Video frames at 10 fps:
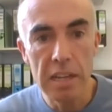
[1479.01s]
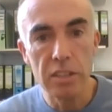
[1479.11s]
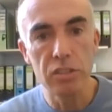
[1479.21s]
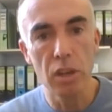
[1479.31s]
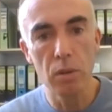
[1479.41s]

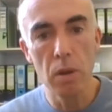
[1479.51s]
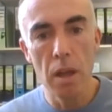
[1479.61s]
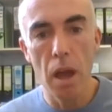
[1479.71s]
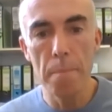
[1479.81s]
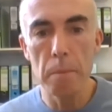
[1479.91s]
So
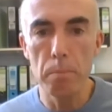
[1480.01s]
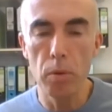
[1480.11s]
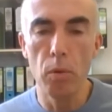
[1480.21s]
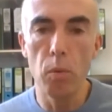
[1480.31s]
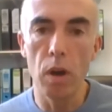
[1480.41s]

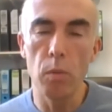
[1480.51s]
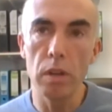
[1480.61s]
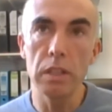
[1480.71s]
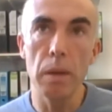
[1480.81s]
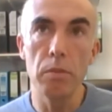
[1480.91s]
Paul, what
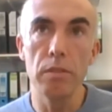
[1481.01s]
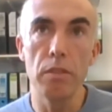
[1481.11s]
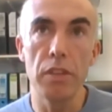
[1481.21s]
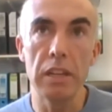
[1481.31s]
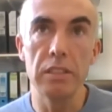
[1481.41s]
are a couple of the
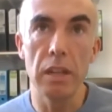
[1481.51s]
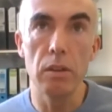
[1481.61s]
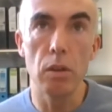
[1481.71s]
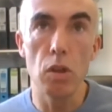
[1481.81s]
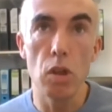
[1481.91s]
things then
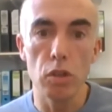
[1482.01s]
that